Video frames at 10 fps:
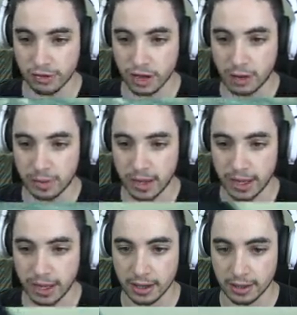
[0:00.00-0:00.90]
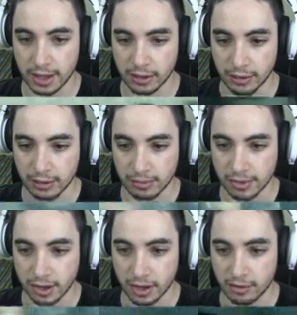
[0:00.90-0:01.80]
just hopping in, killing some
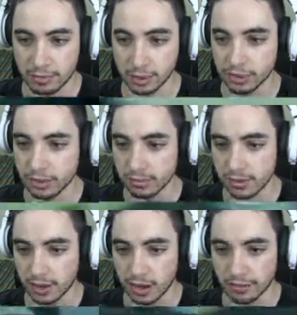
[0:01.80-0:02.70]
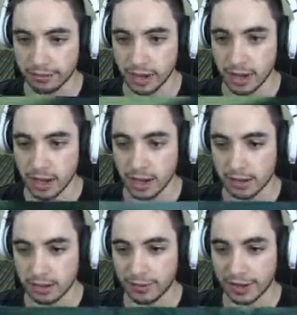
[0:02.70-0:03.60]
stuff, building some stuff, uh,
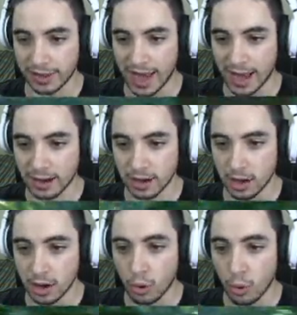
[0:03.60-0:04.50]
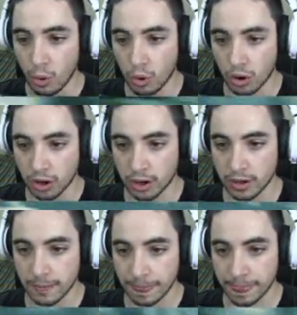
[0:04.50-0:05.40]
stuff like that.
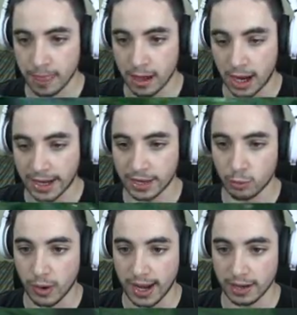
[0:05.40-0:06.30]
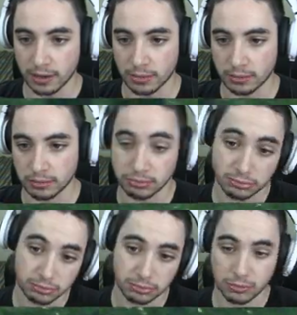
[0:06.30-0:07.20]
Or I can wait.
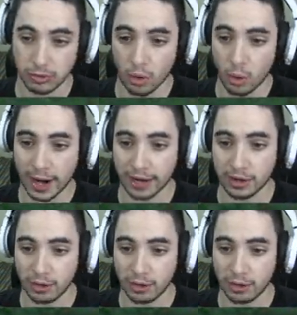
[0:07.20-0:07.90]
Or I can